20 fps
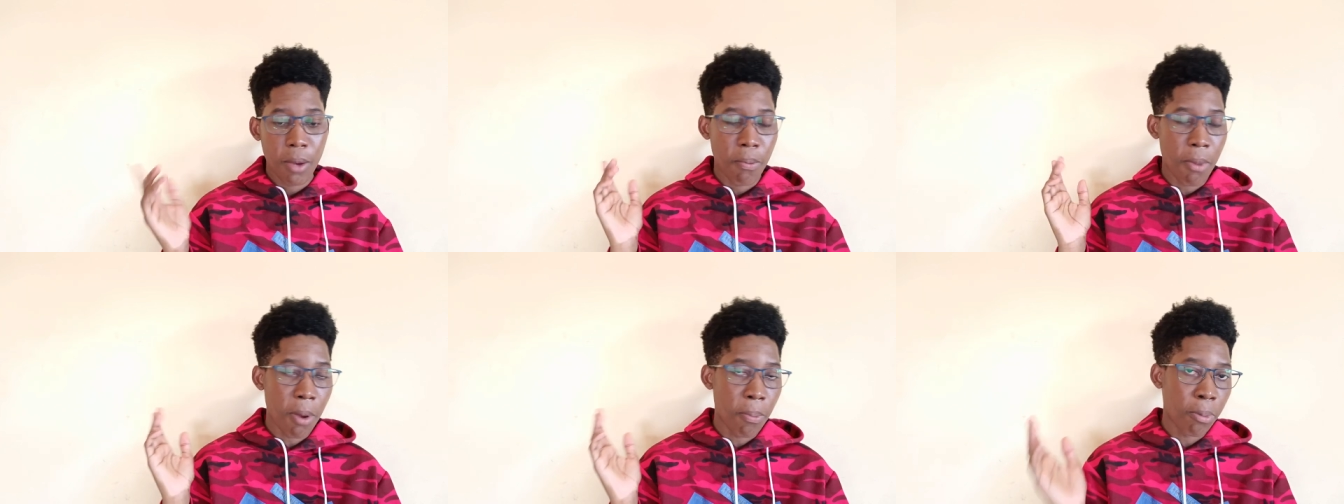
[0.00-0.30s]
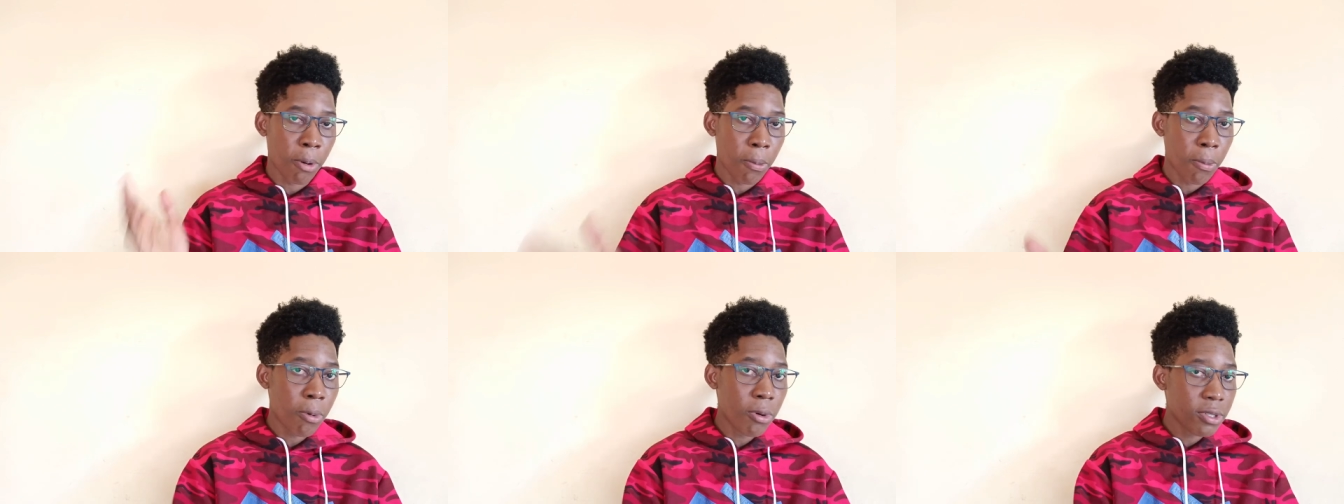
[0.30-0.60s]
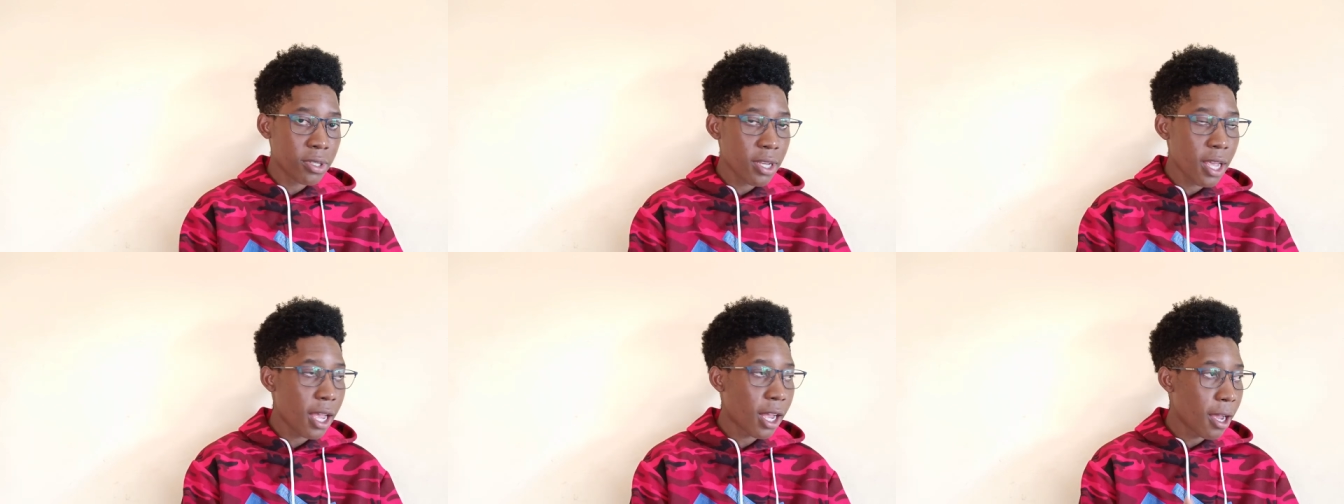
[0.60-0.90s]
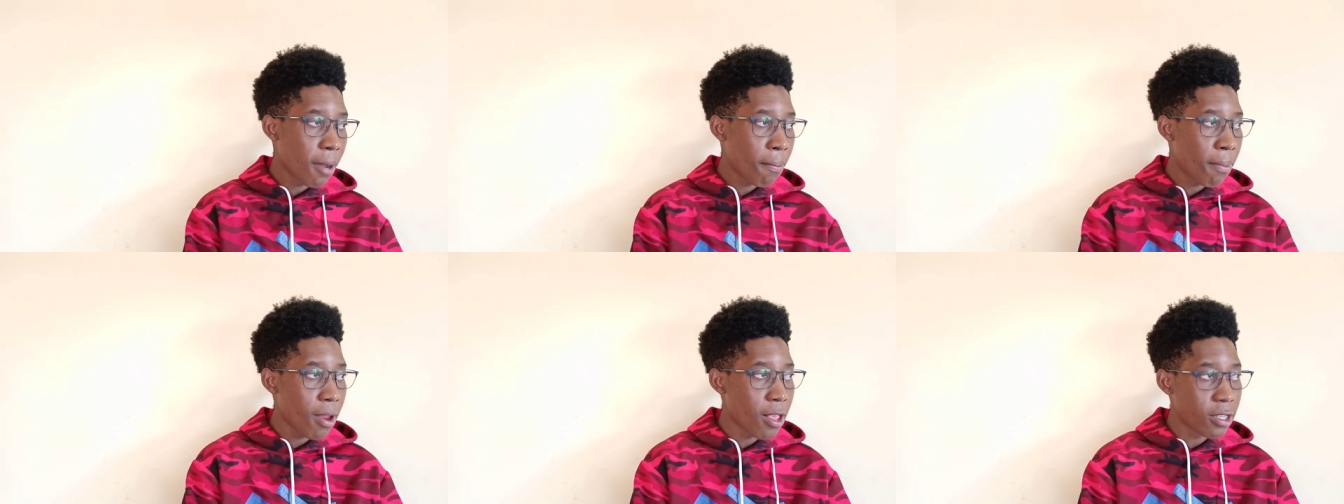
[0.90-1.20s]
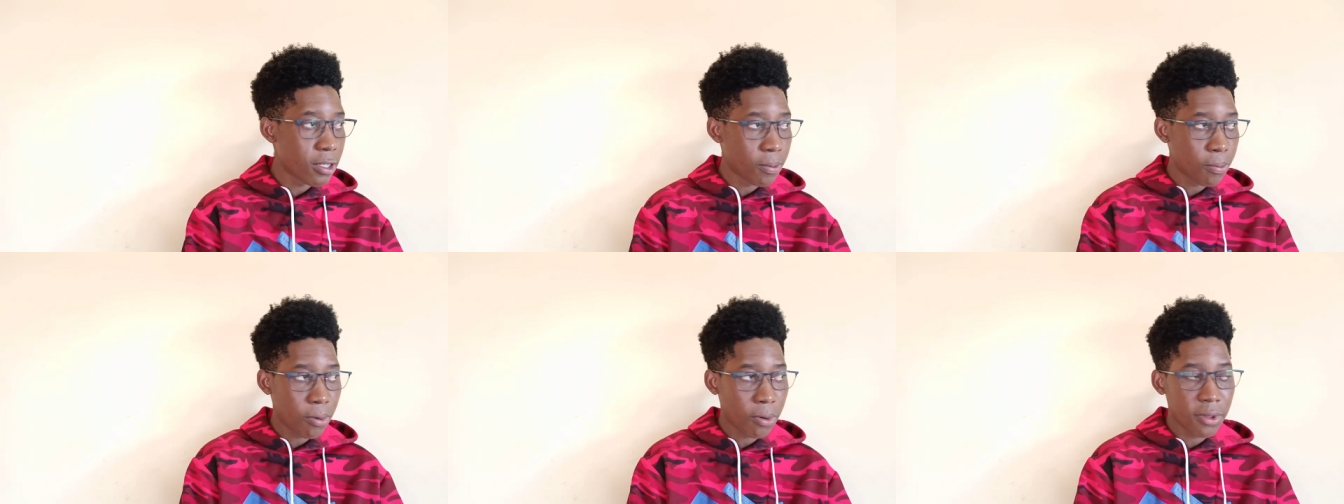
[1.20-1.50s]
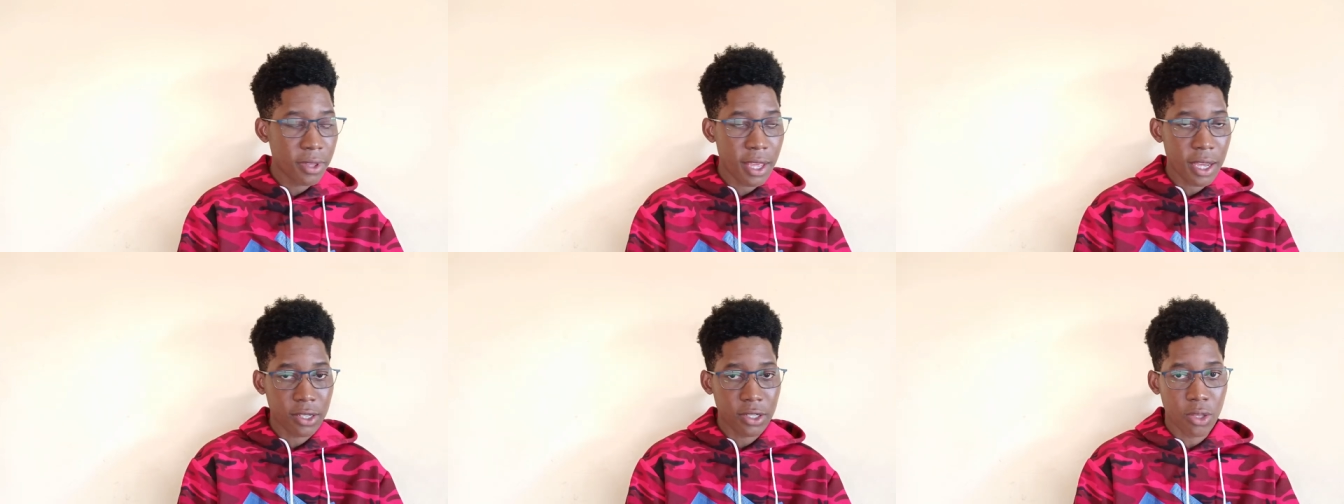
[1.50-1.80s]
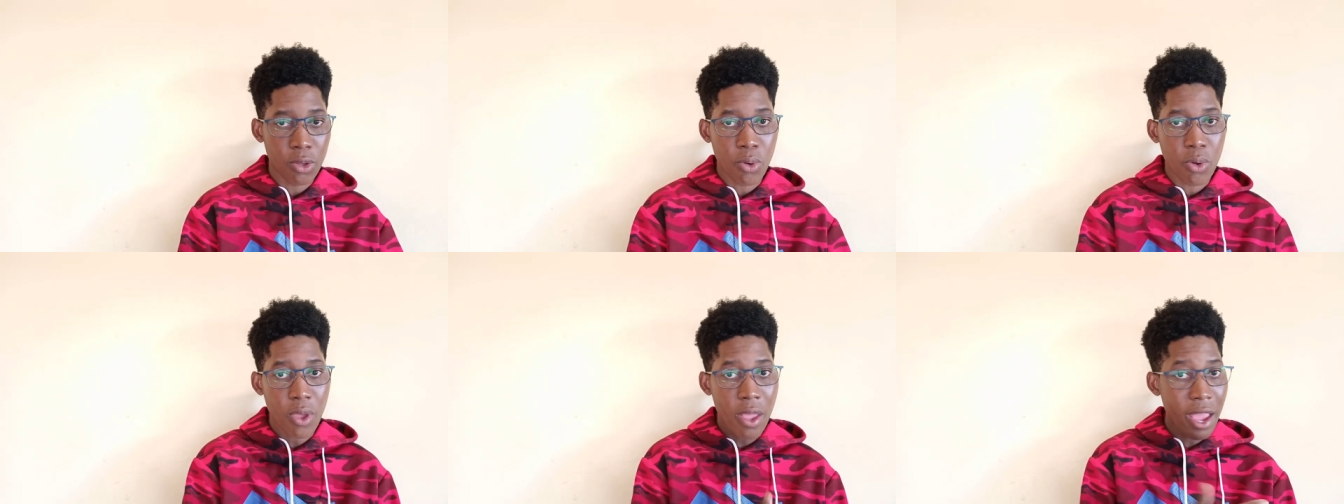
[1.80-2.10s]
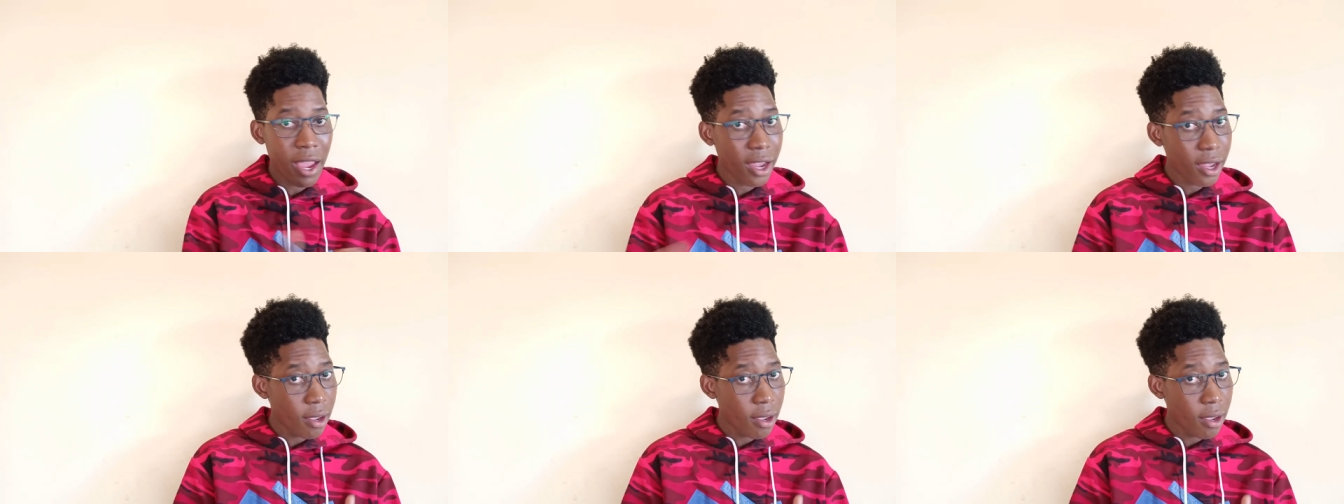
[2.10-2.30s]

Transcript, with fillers: by promoting a company's products you're